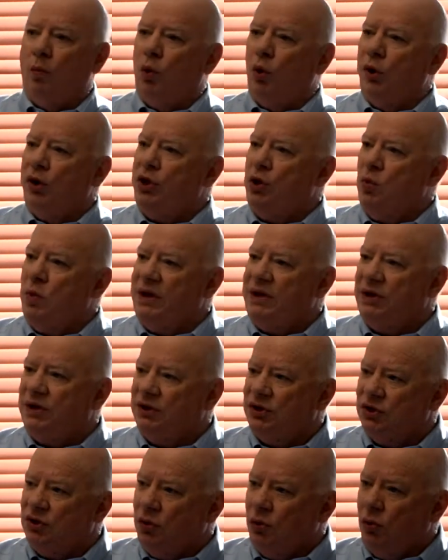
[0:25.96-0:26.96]
where you went
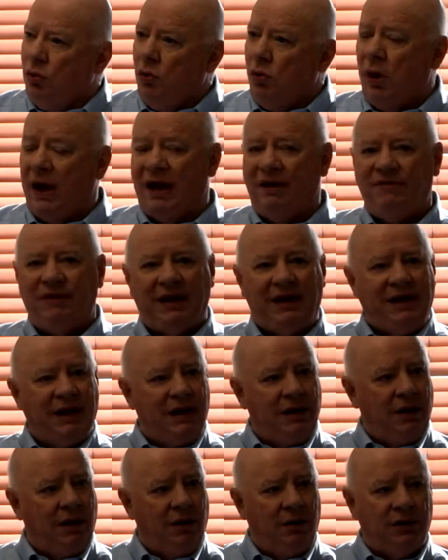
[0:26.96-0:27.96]
to school, if you
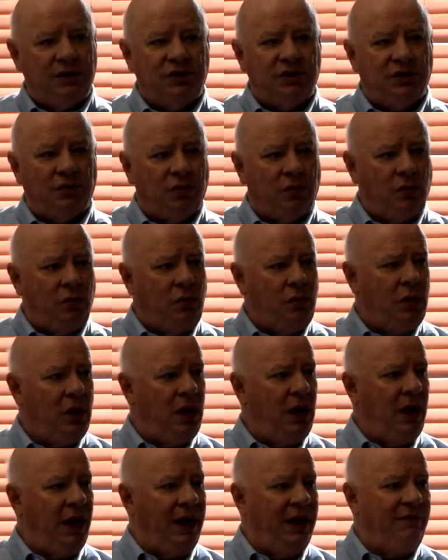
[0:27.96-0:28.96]
didn't go to school,
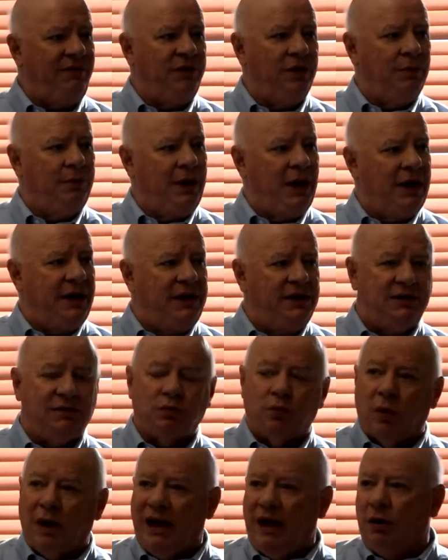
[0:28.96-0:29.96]
if your blood is
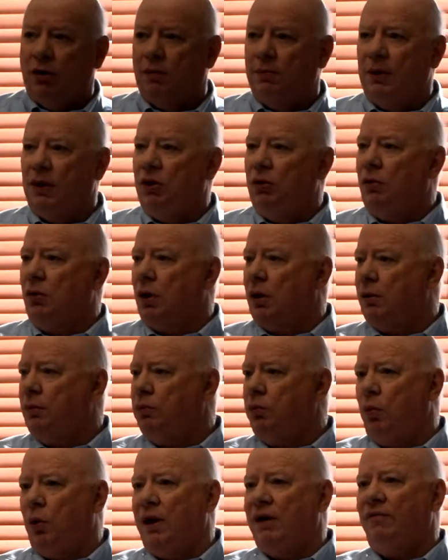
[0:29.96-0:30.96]
red or blue or
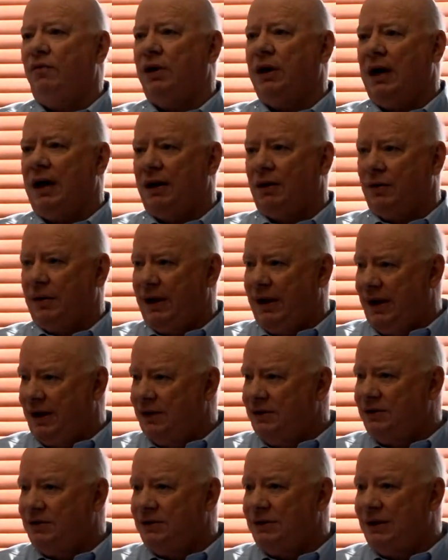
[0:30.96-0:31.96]
whatever color it
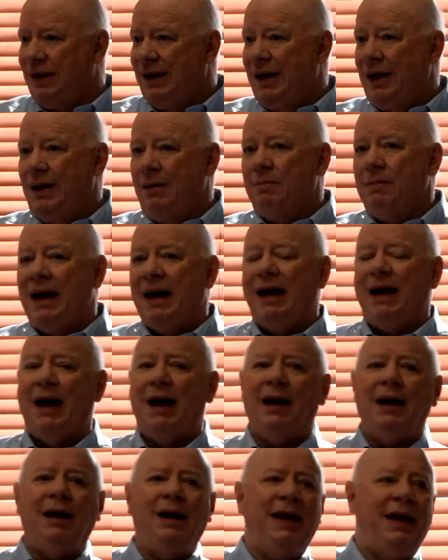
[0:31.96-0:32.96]
is. My
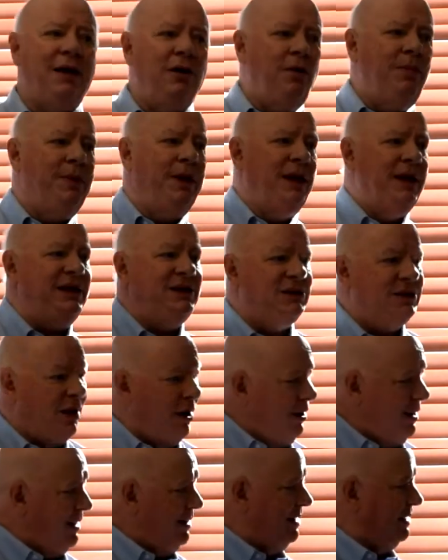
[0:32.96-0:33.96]
God, a hillbilly
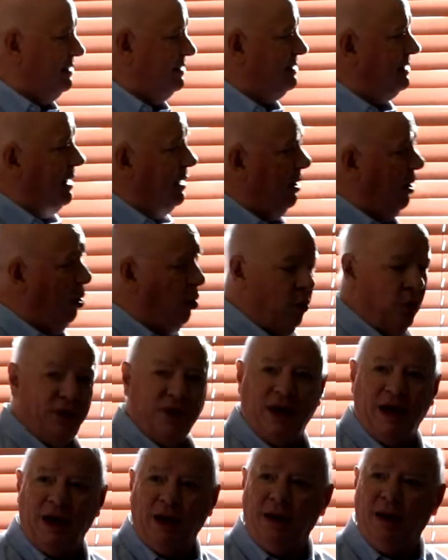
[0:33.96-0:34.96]
started this whole
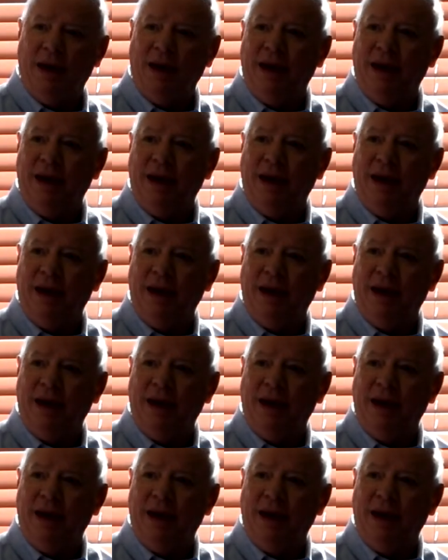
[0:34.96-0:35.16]
thing.